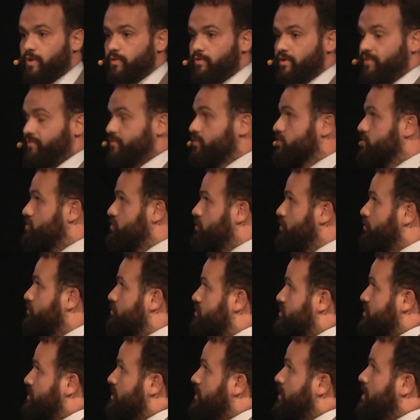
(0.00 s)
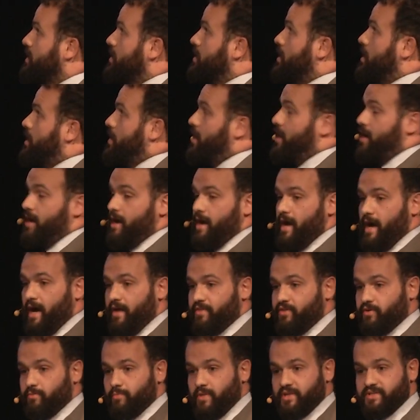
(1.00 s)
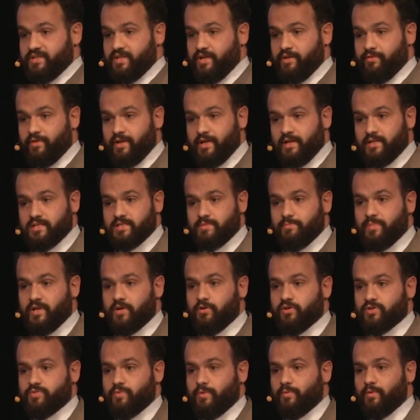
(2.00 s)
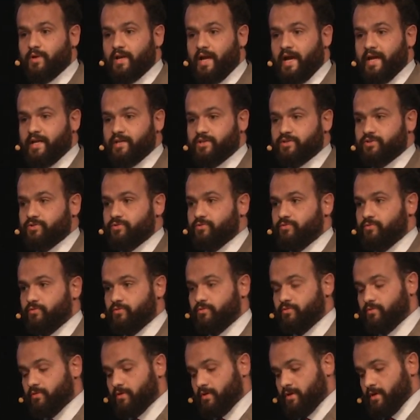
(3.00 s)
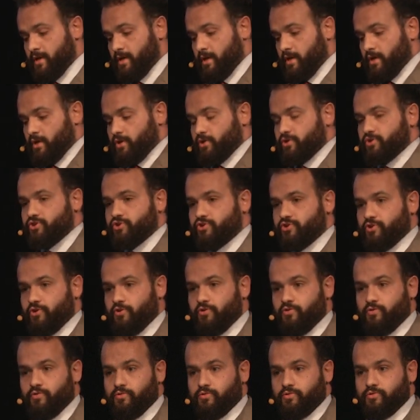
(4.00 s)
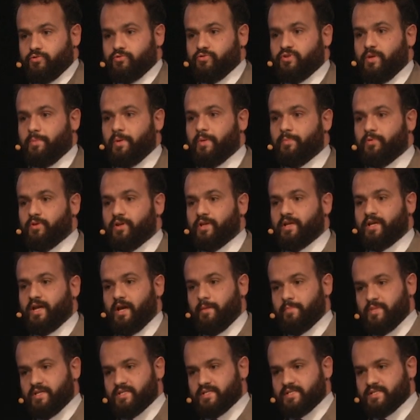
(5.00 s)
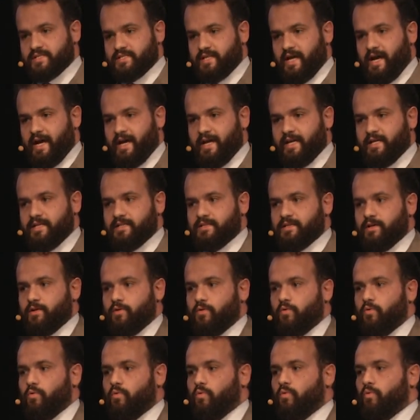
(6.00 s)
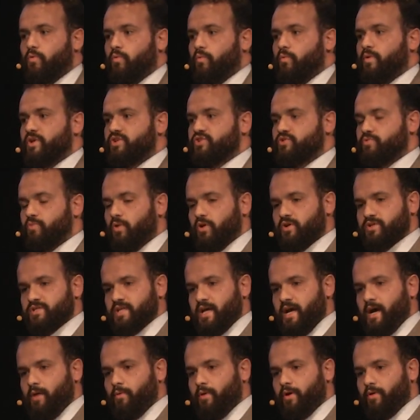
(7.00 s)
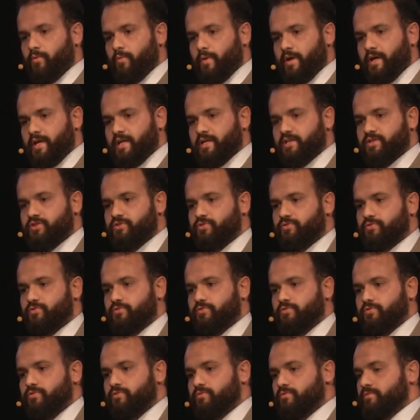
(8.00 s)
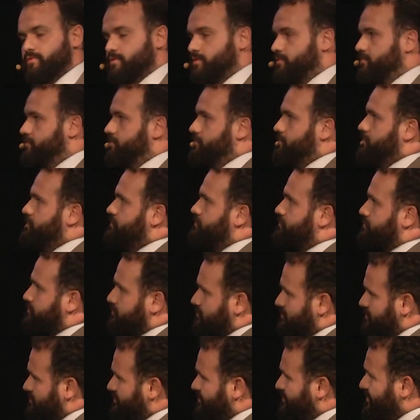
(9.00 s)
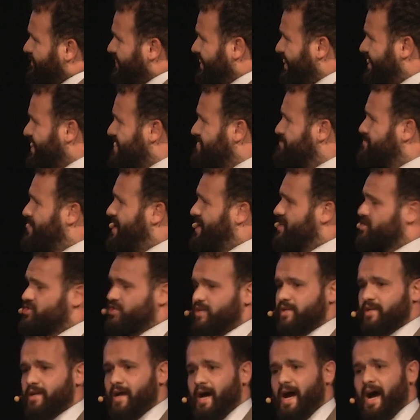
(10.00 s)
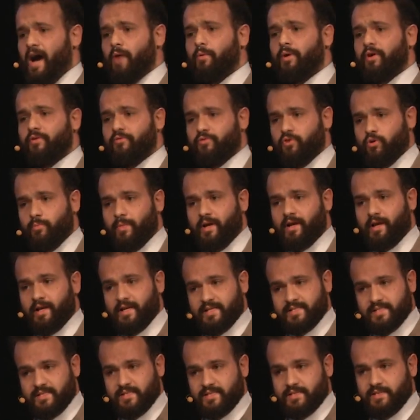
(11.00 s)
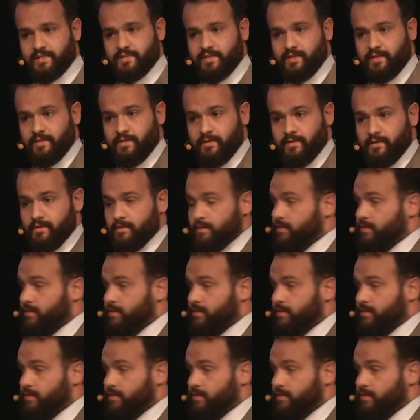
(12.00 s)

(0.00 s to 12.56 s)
we refuse to use other materials, because we would like to show to the people that come inside which was our way to imagine our Roman classicity.